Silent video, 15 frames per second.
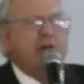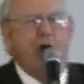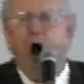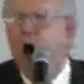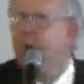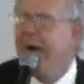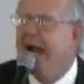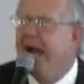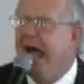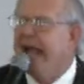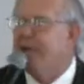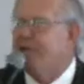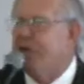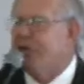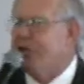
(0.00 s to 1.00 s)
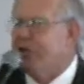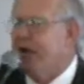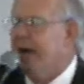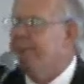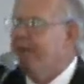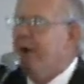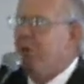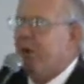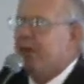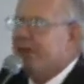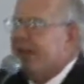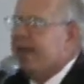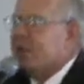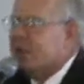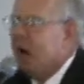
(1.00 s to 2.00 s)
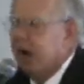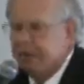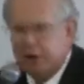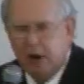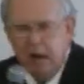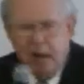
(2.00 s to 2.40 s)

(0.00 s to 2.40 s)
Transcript: no relationship with each other.